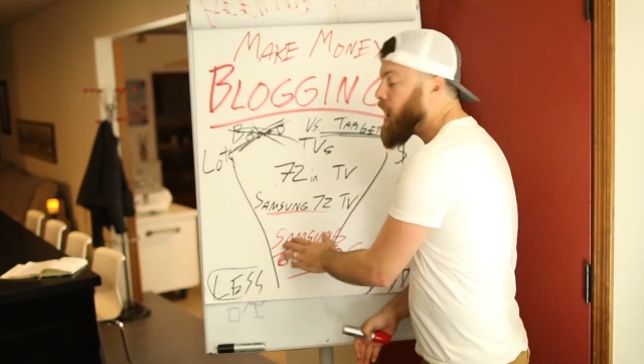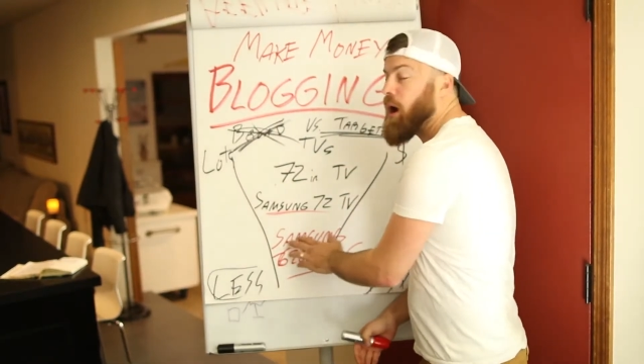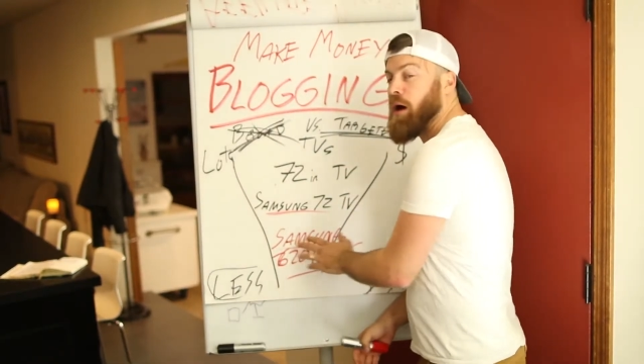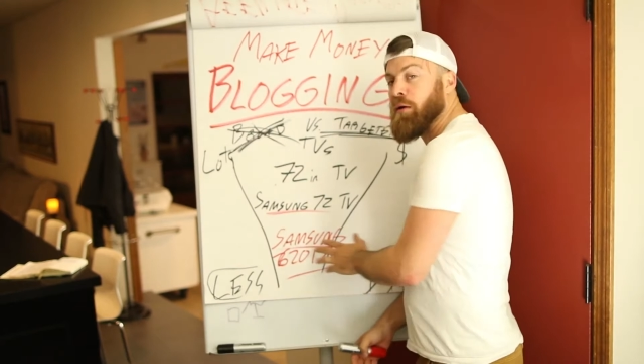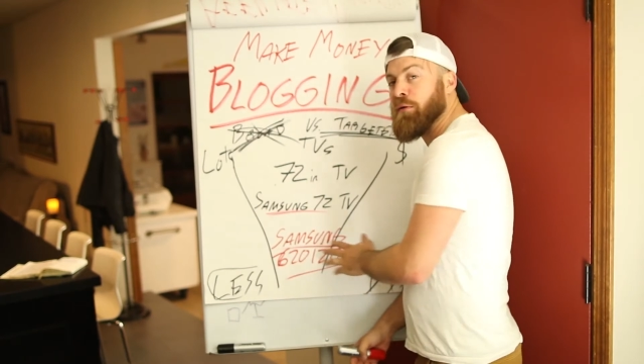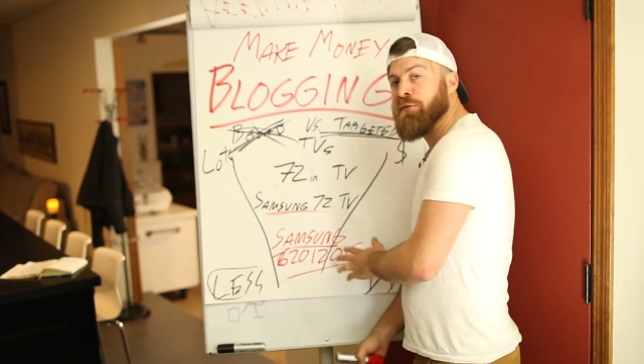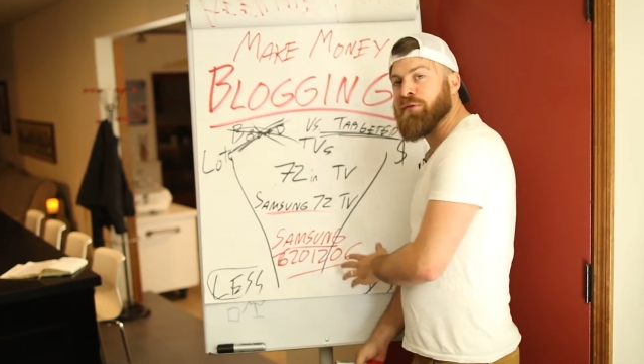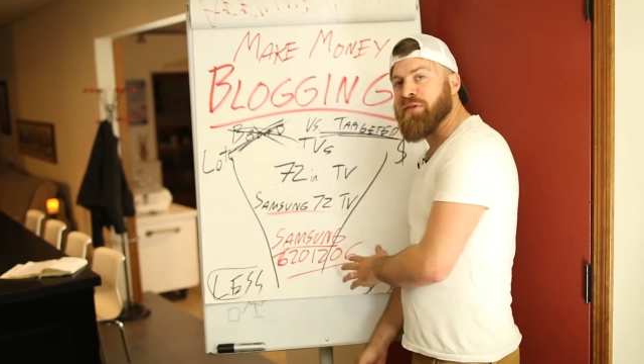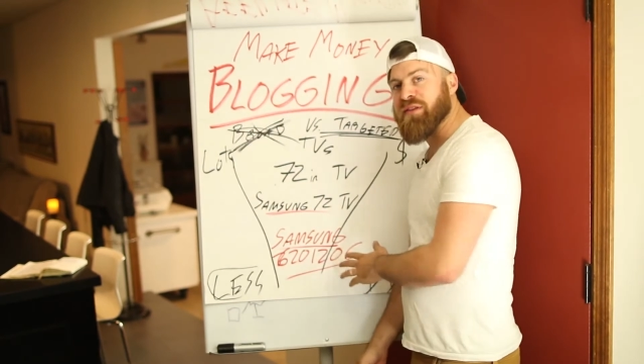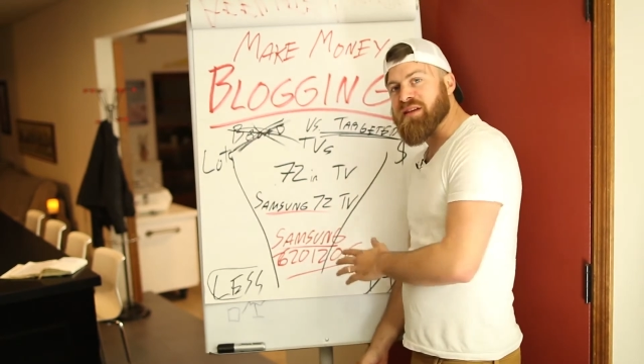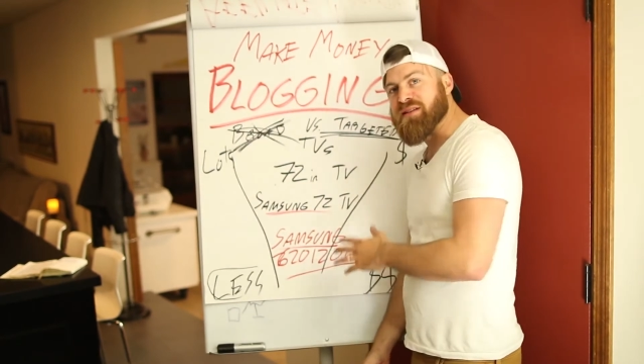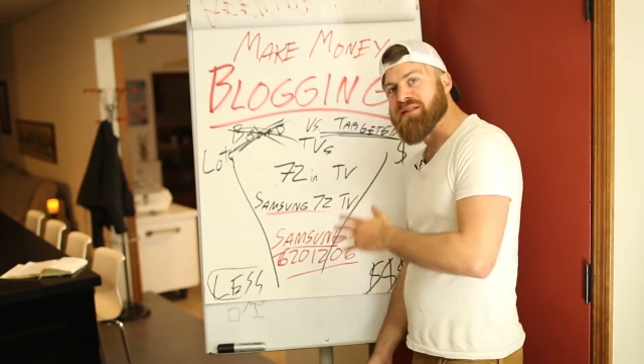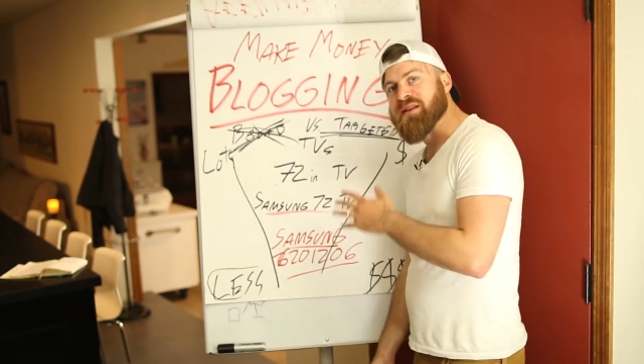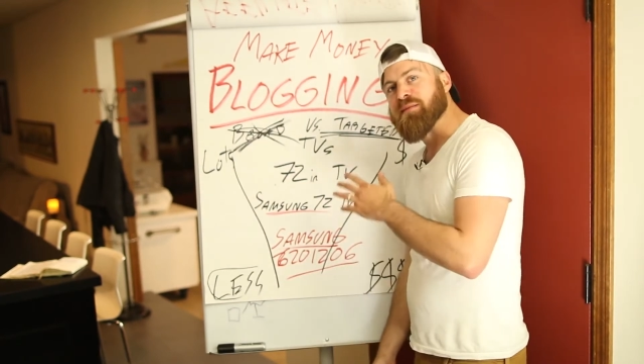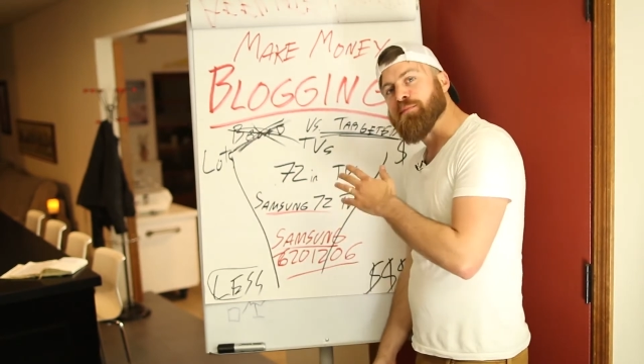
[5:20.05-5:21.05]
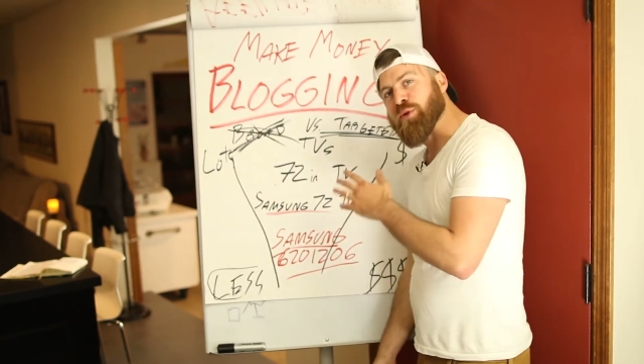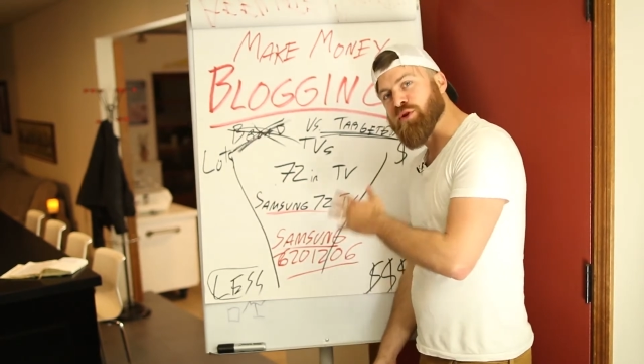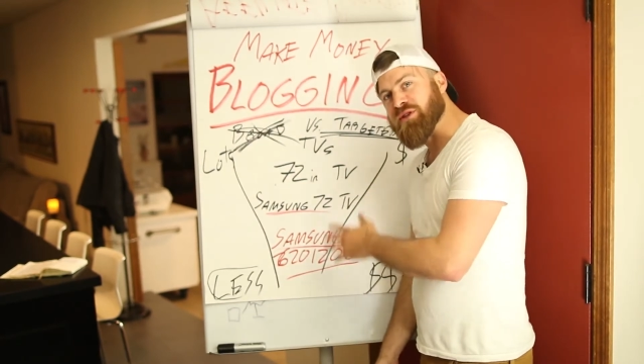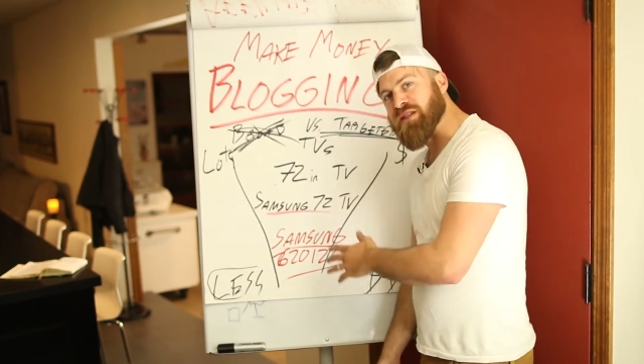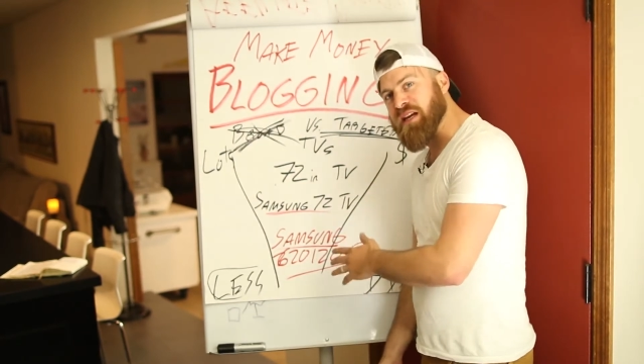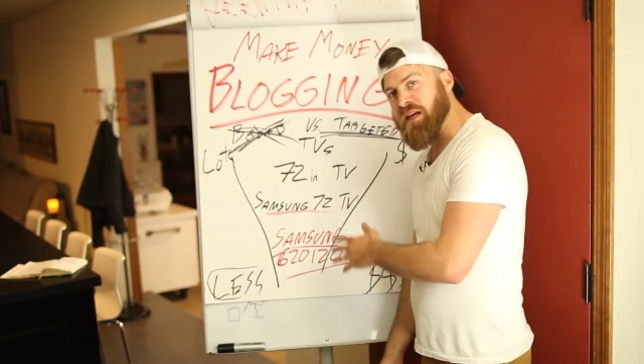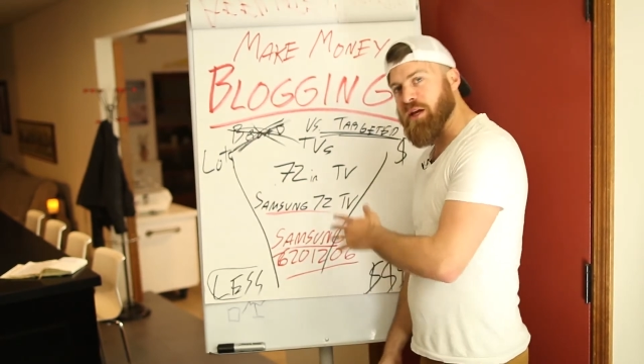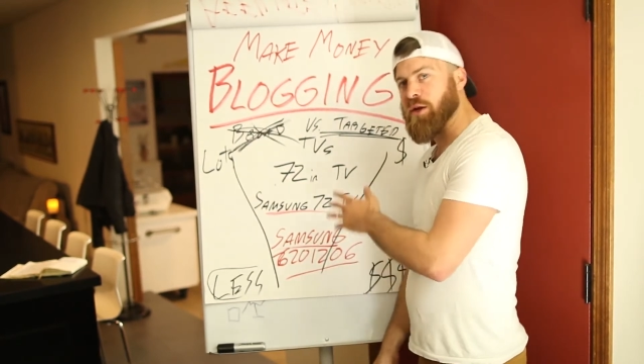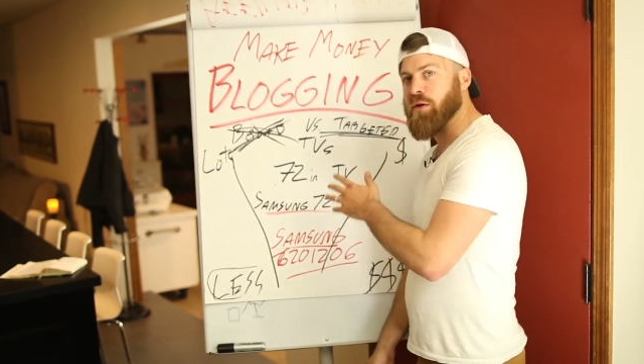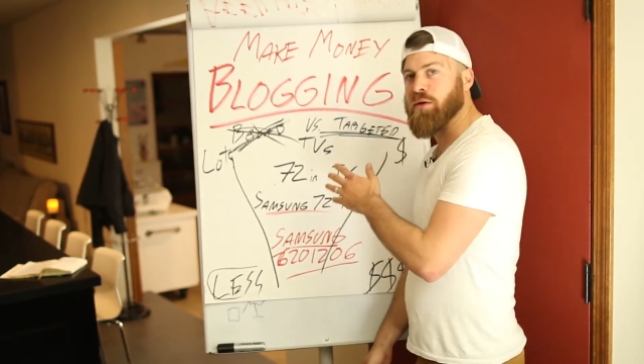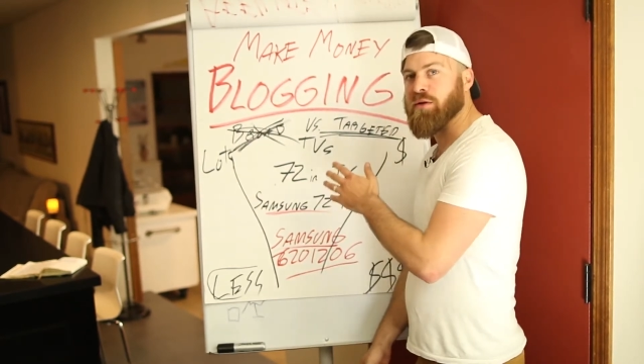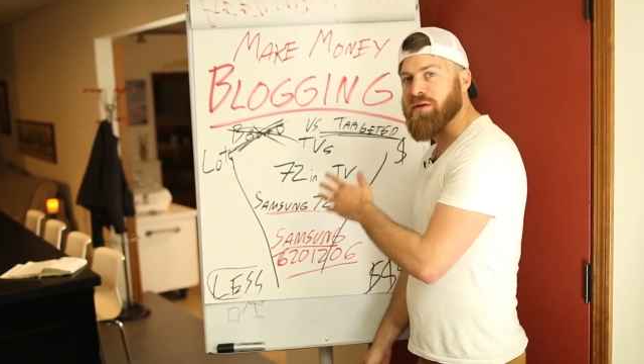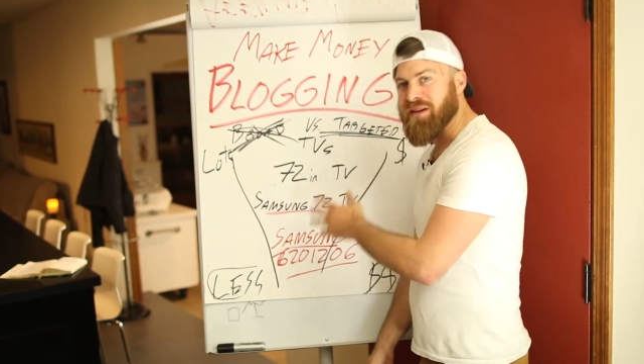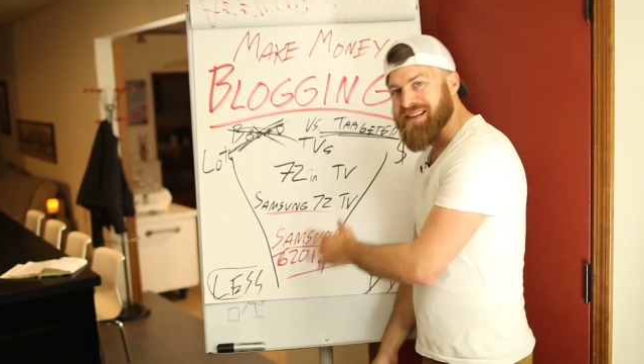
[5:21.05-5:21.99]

of this particular